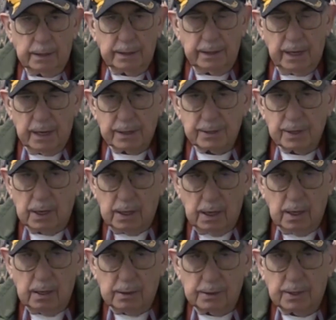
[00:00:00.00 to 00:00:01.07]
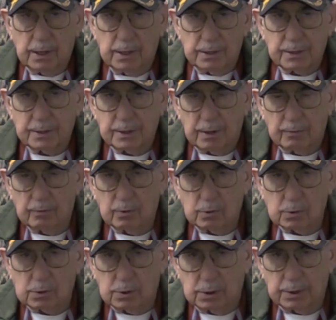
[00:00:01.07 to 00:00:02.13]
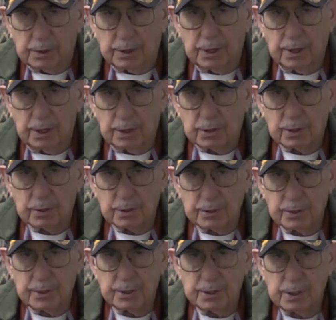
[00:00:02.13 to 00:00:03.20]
Yes, I had several good teachers.